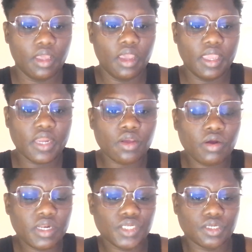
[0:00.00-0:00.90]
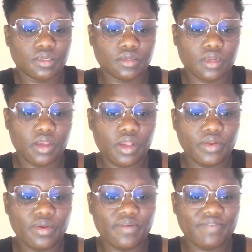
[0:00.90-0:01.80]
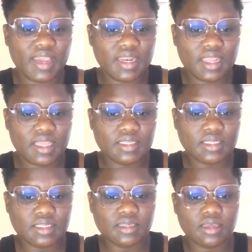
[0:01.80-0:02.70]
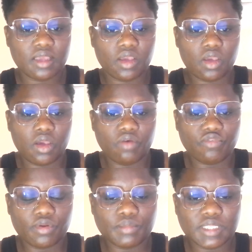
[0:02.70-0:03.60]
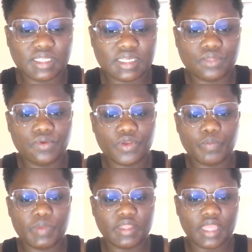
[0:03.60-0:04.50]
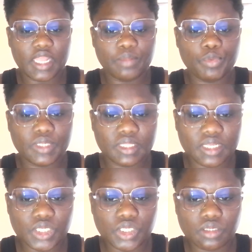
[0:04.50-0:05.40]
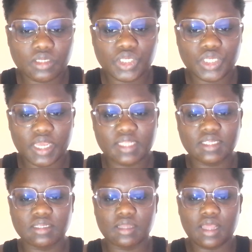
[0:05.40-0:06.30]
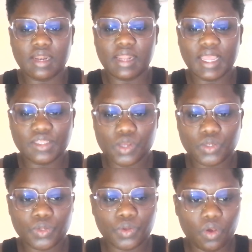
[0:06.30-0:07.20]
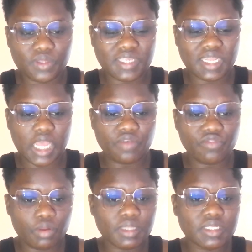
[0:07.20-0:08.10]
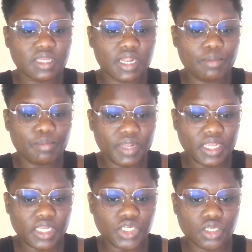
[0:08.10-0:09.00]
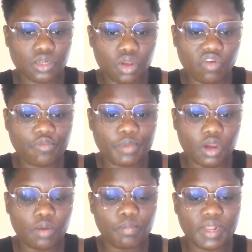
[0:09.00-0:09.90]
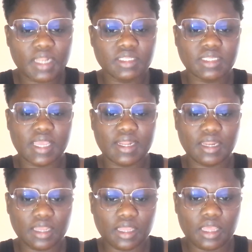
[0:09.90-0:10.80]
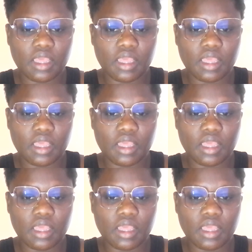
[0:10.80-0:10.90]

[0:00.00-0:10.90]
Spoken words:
In conclusion, the findings from this document and presentation shed light on the cost and environmental implication of power plant cycling.